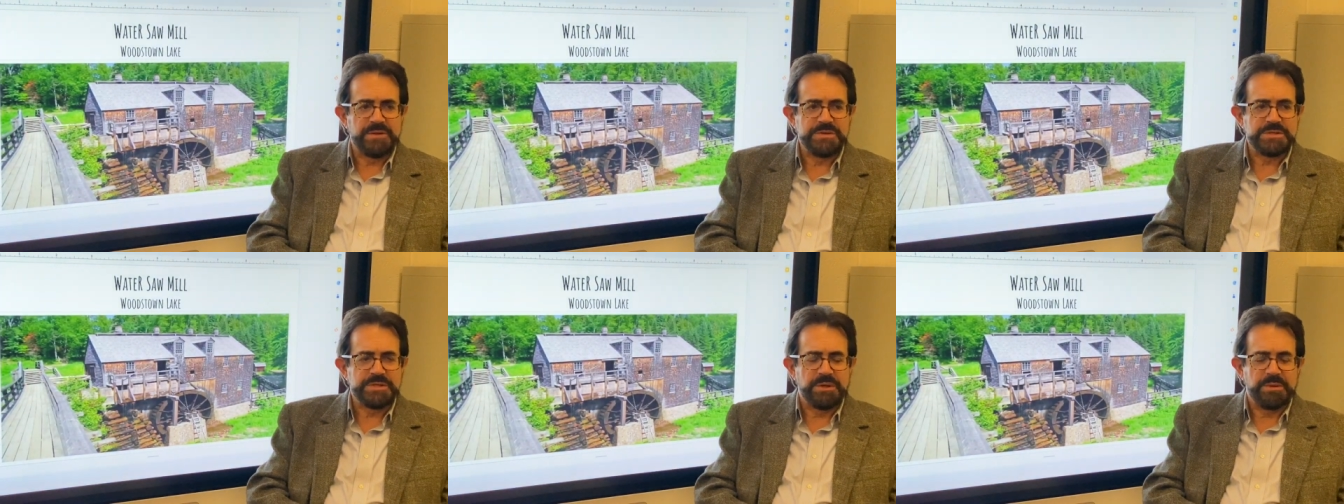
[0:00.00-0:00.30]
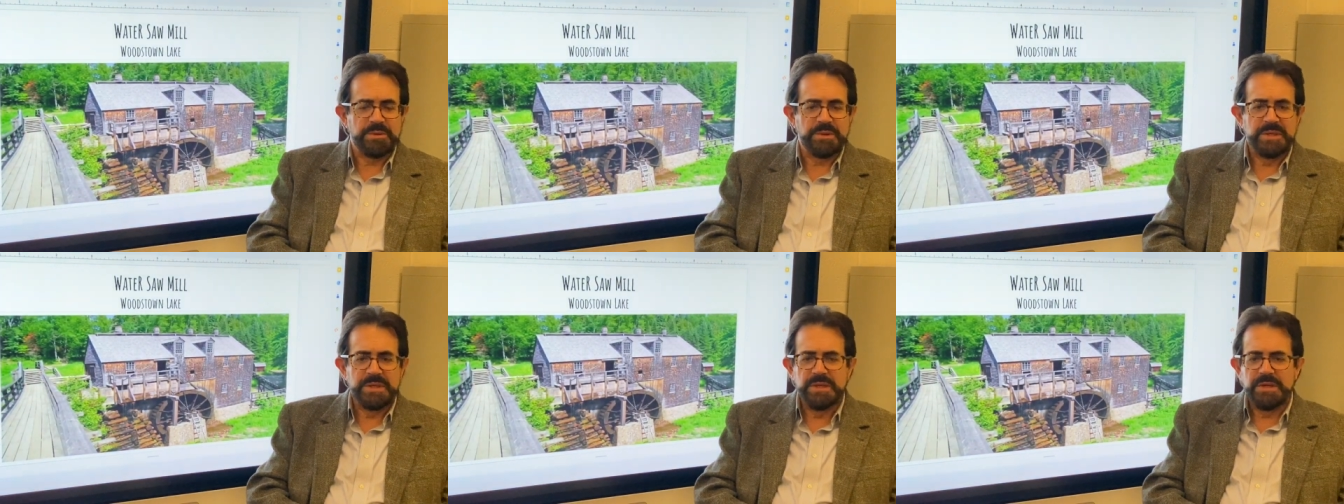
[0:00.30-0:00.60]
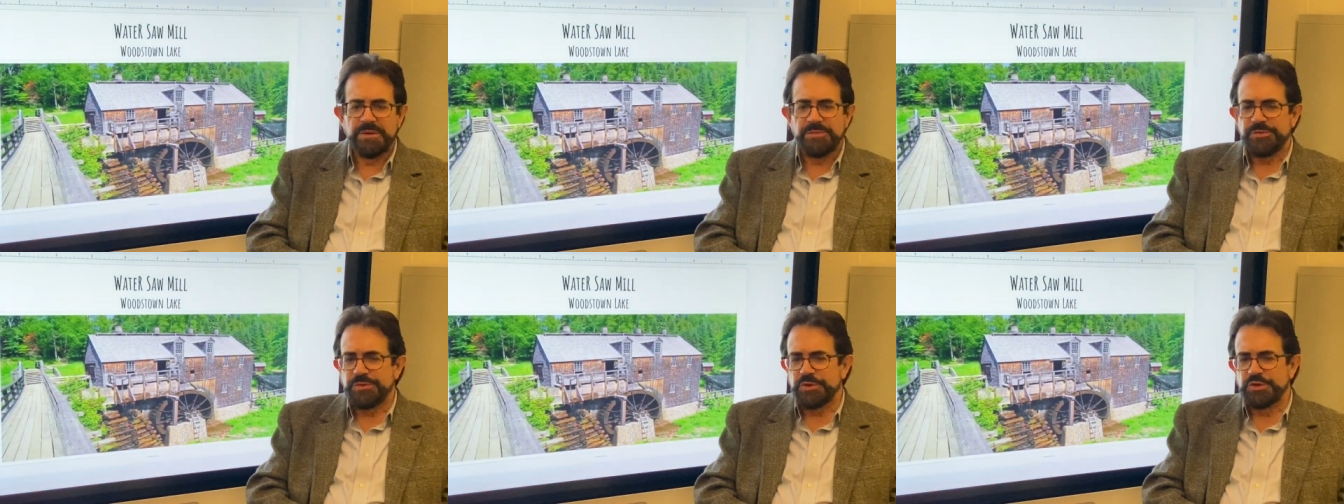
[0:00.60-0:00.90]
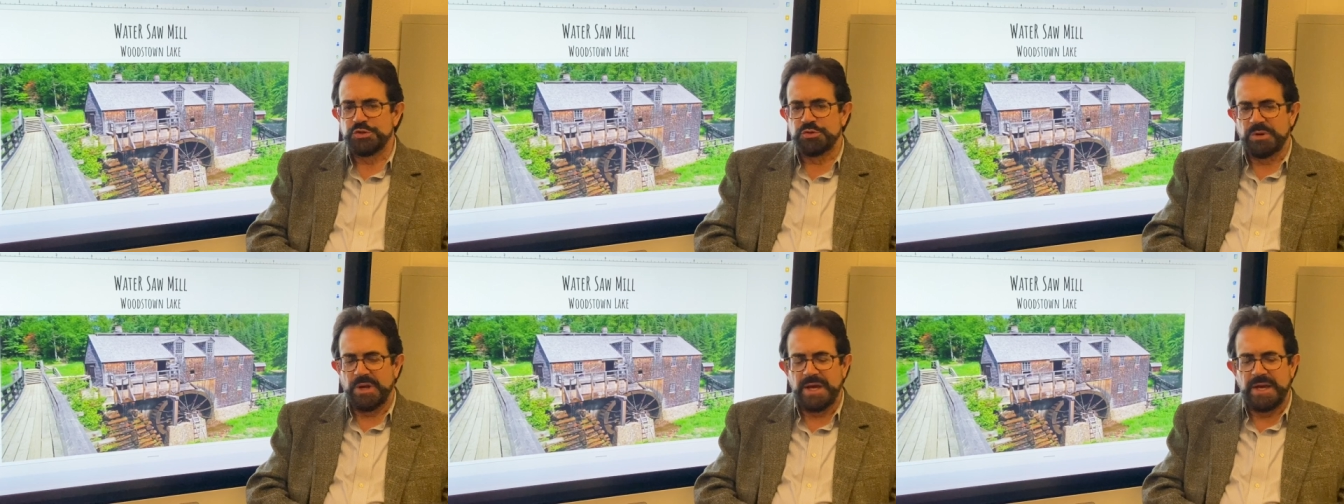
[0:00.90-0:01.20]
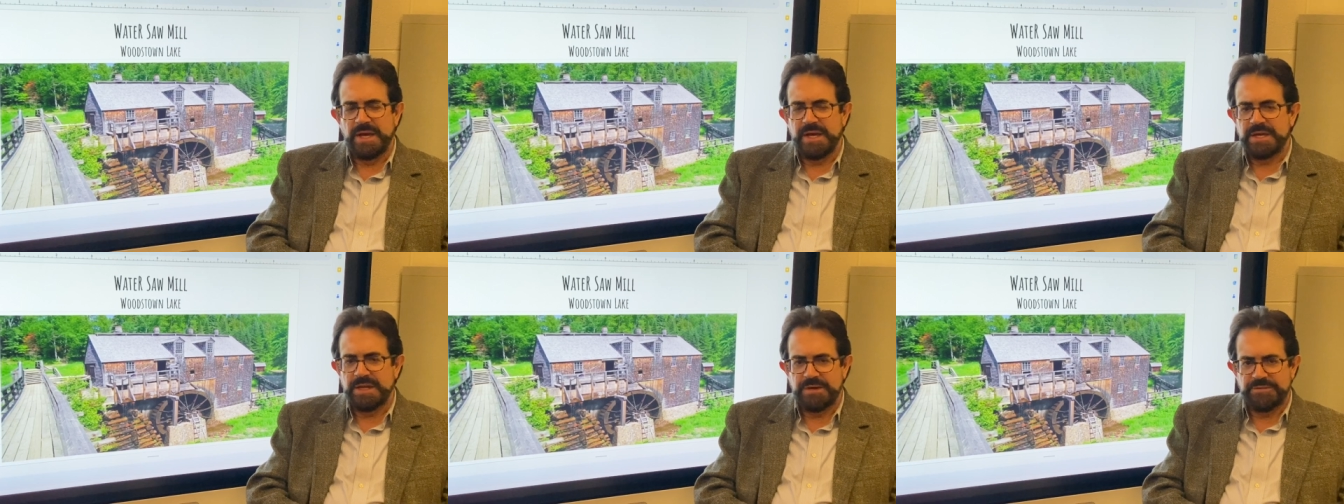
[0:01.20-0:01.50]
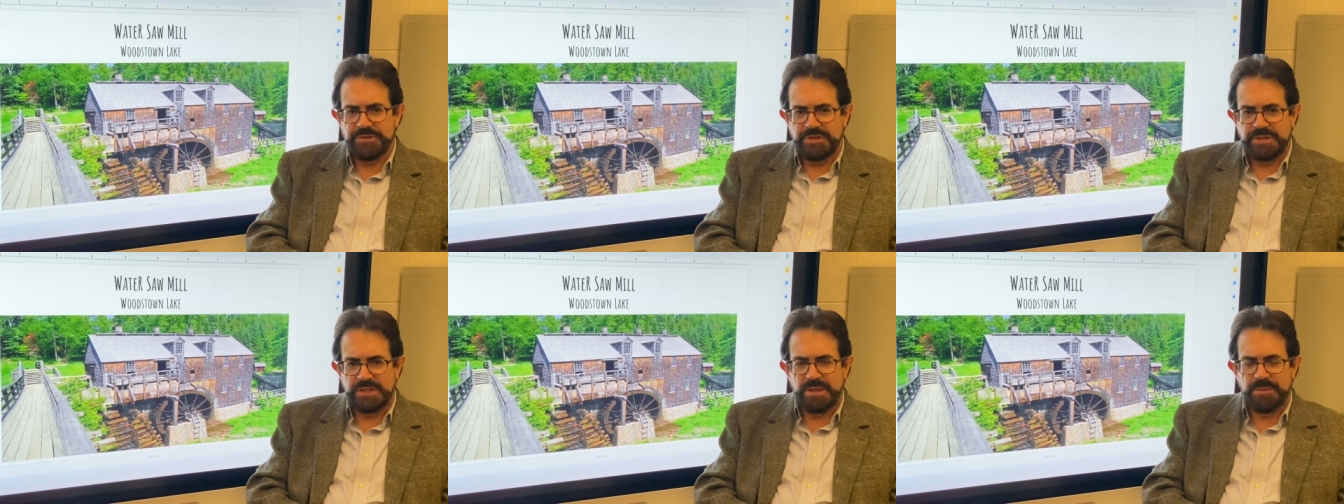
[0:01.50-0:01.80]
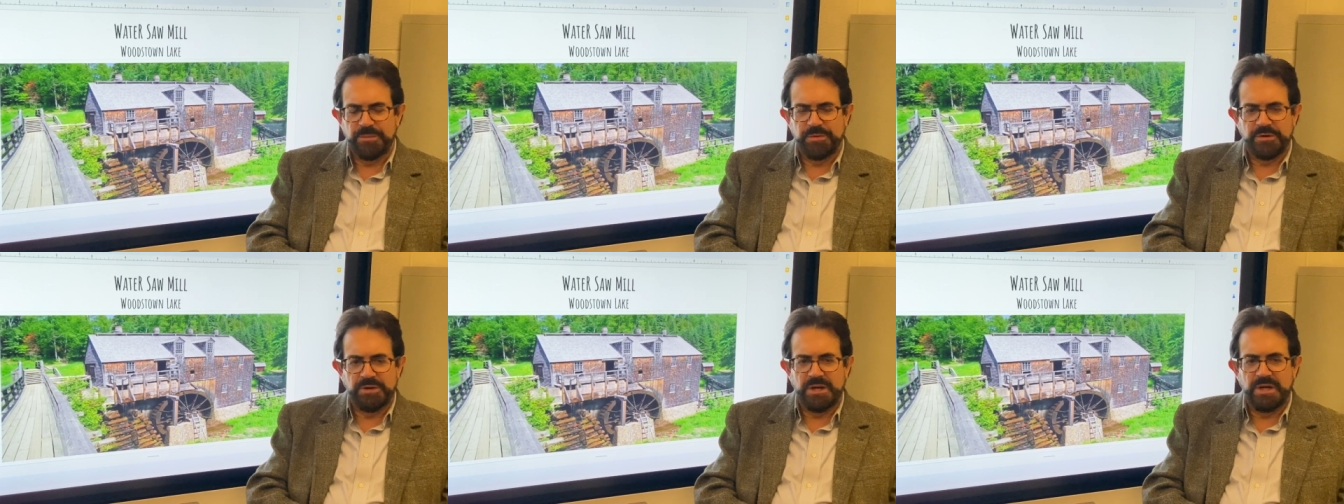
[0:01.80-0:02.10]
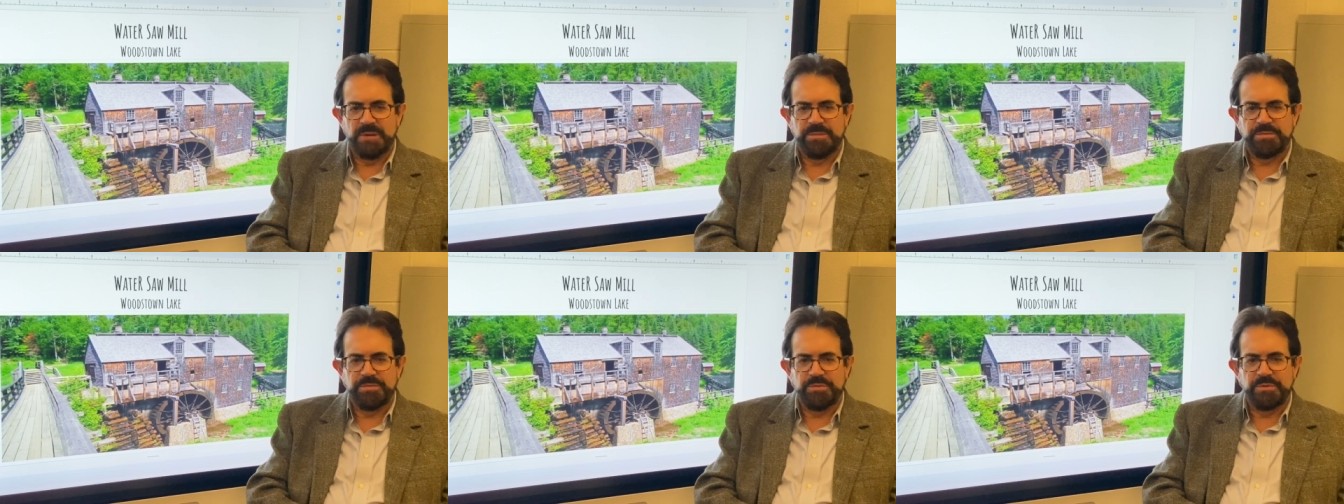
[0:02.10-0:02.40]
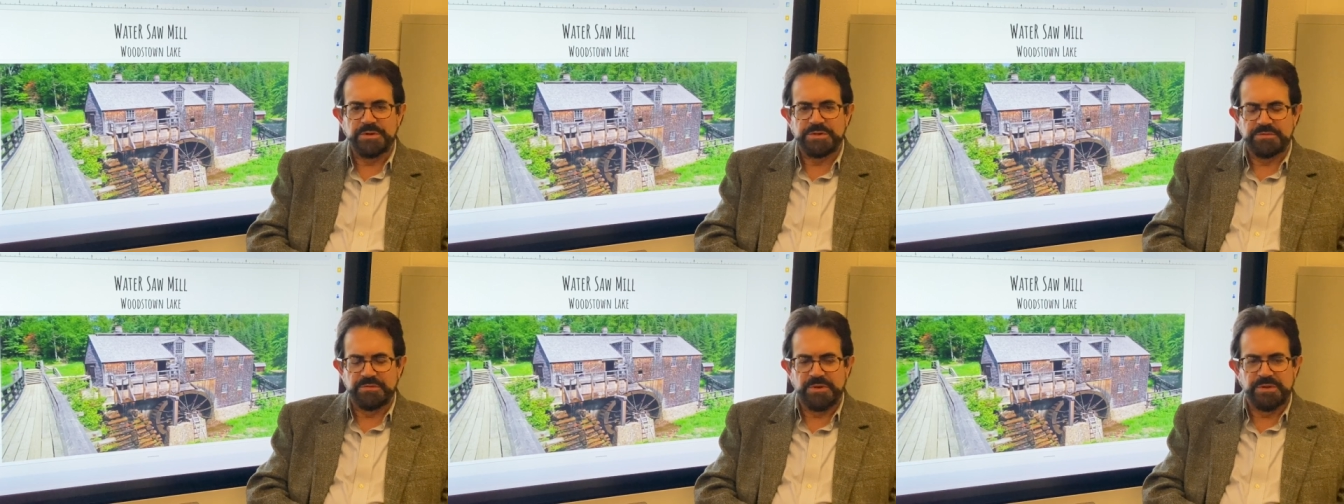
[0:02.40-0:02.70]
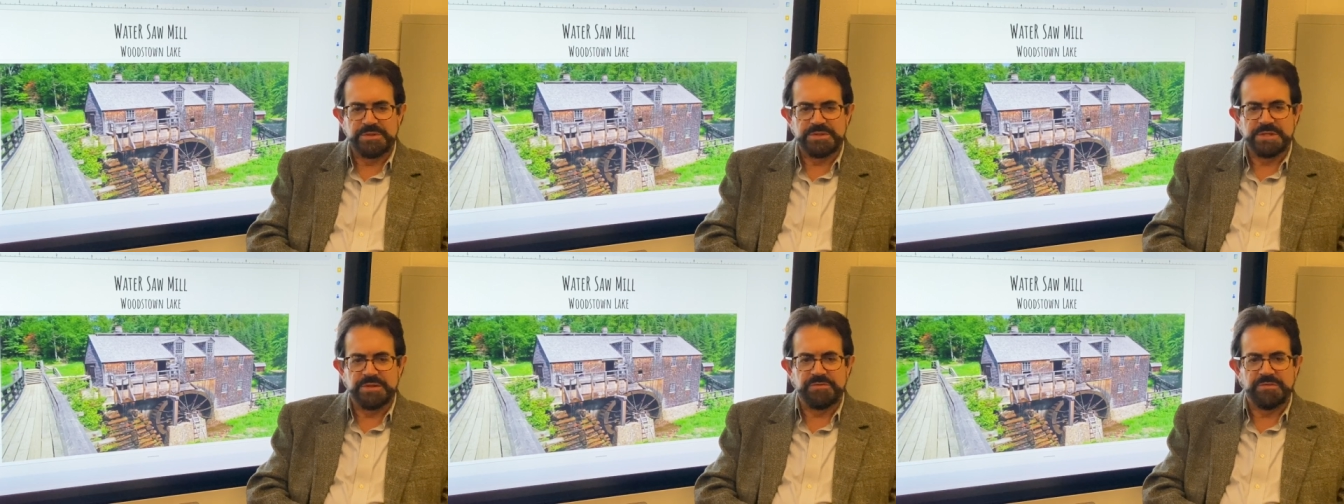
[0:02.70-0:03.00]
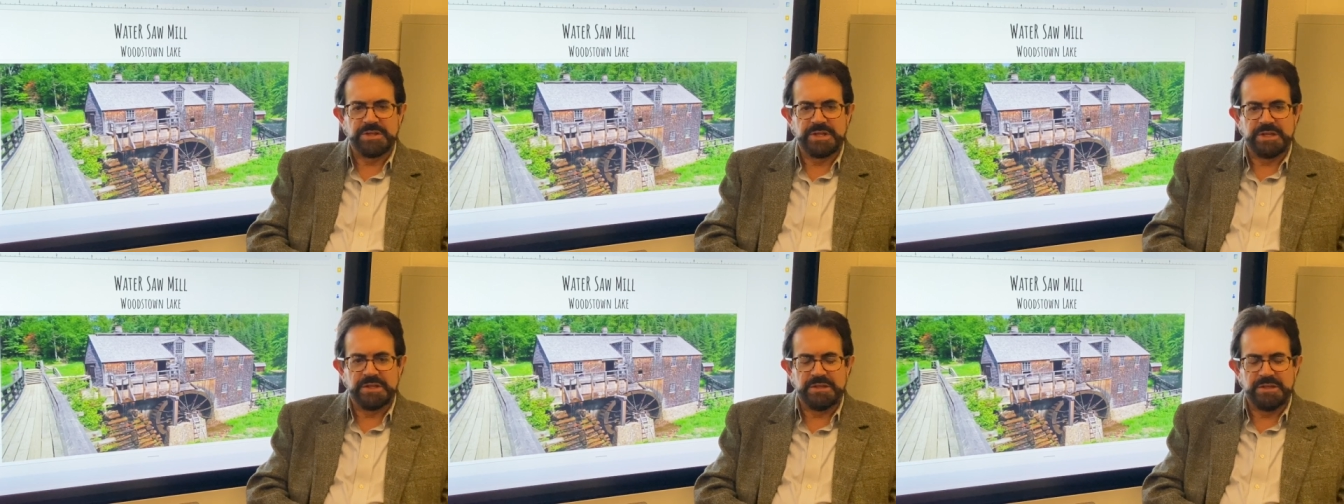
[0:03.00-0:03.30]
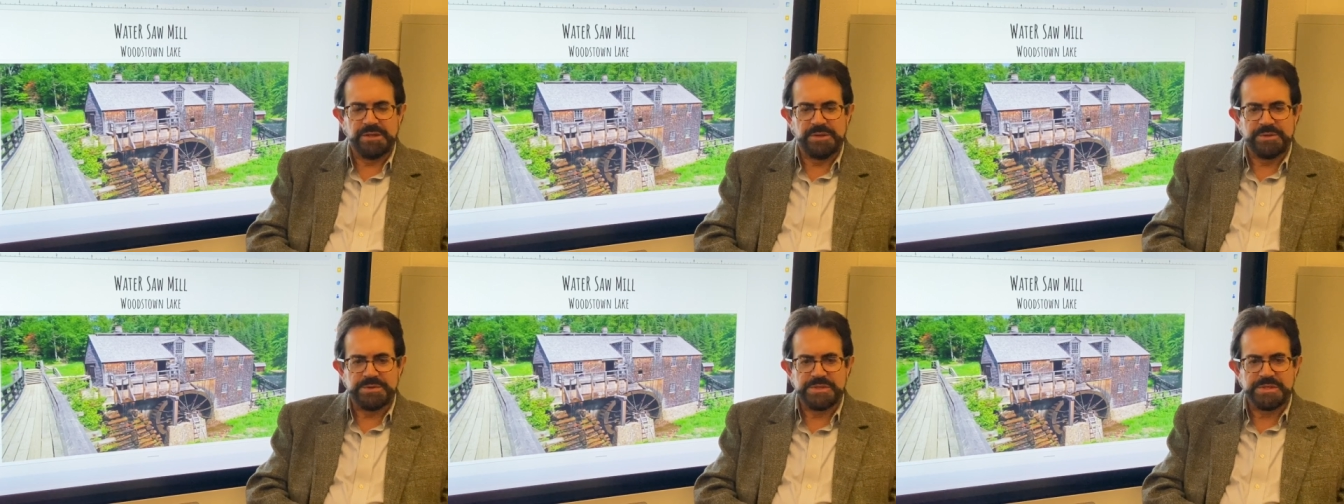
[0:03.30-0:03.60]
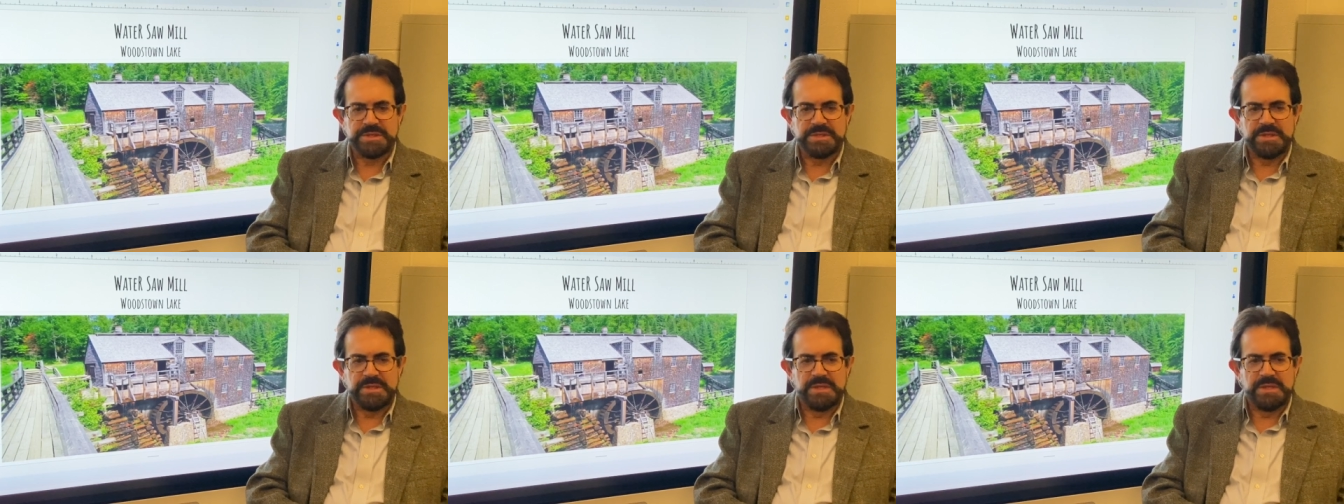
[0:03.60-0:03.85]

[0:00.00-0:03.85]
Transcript: So the drag of the lumber up was relatively close.